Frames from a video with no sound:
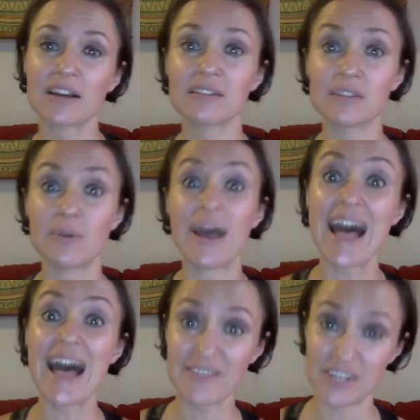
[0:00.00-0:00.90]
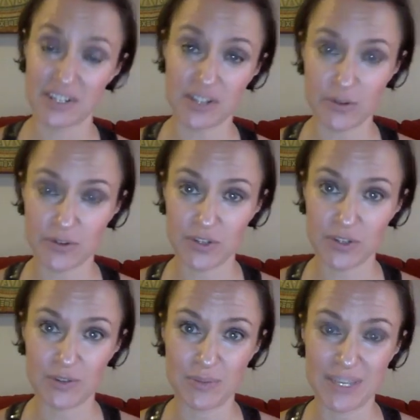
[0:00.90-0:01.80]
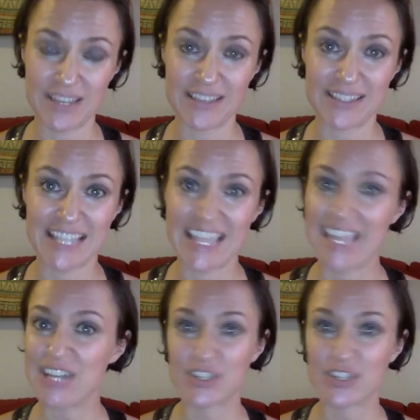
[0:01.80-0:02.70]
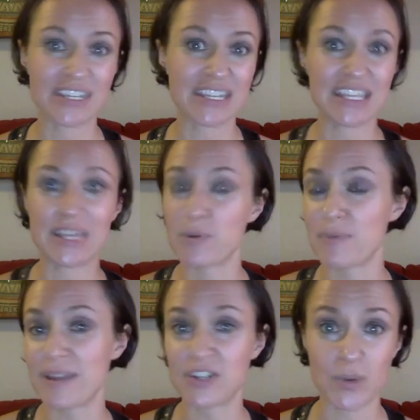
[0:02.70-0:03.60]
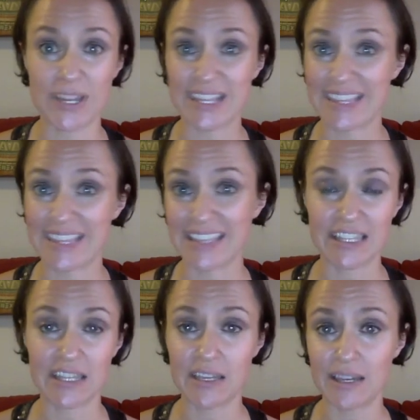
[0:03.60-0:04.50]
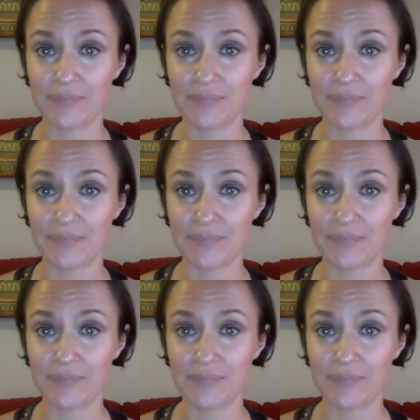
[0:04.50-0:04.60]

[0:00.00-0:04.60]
you have an intolerance to, because it's just going to keep perpetuating that leaky gut.